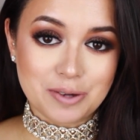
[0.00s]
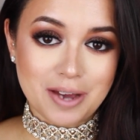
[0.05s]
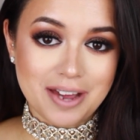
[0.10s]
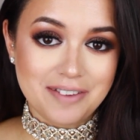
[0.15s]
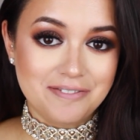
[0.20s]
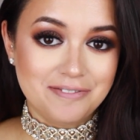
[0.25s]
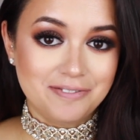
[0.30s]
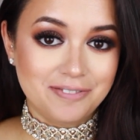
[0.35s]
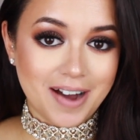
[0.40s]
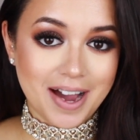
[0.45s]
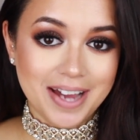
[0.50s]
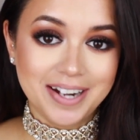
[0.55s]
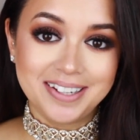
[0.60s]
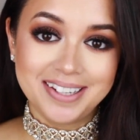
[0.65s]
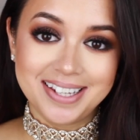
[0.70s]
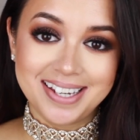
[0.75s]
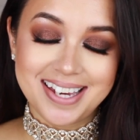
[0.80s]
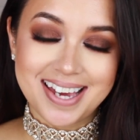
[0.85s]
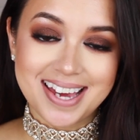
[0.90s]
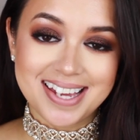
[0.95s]
so I've
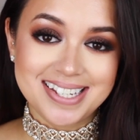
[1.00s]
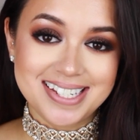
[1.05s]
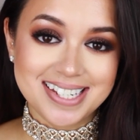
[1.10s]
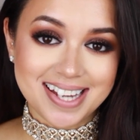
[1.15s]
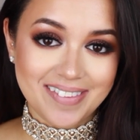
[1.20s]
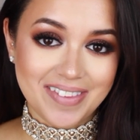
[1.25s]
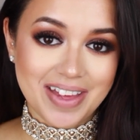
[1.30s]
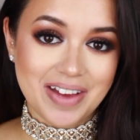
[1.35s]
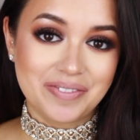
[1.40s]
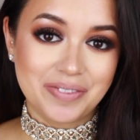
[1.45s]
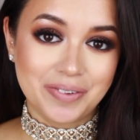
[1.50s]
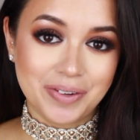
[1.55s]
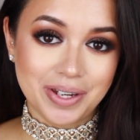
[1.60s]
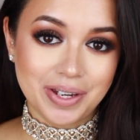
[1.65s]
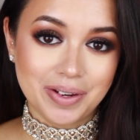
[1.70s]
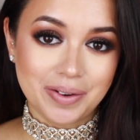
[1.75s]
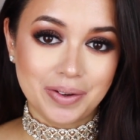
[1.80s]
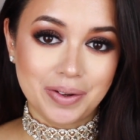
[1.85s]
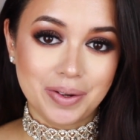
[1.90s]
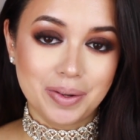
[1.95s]
finally done that for
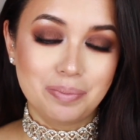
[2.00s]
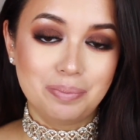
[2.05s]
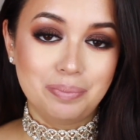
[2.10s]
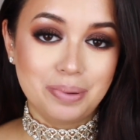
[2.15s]
you all.